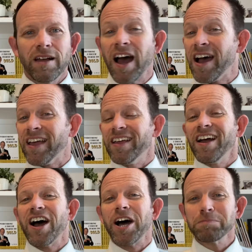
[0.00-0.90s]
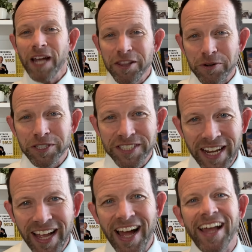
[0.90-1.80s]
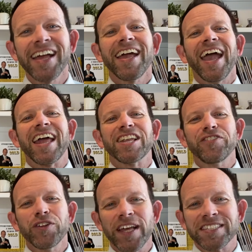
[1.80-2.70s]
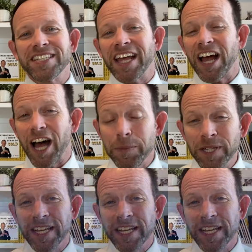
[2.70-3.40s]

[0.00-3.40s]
Hi, I'm Ty the Real Estate Guy, and if you'd like to stay up to